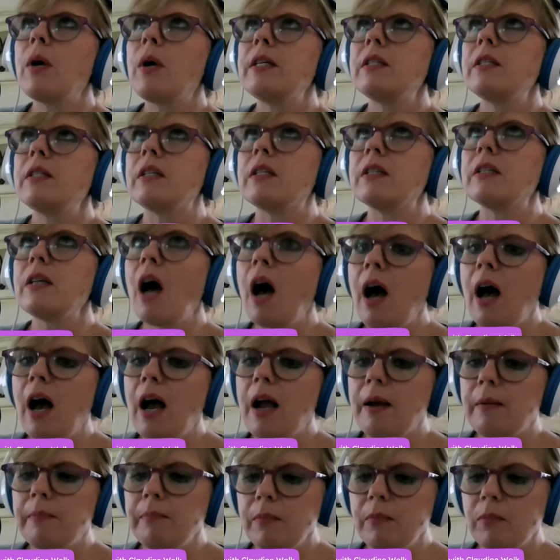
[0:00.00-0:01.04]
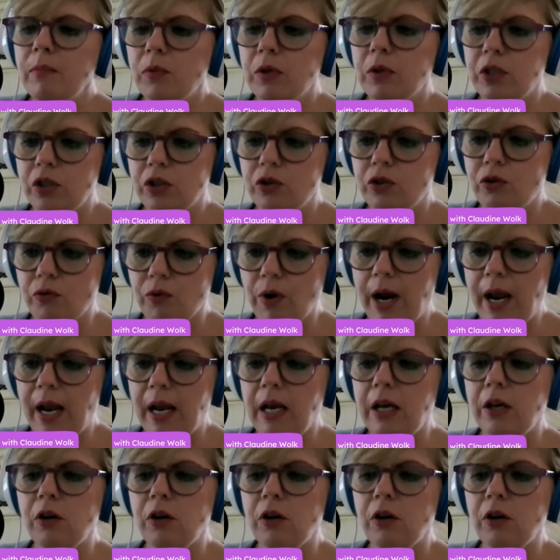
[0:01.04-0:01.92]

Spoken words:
wasting time, which is great.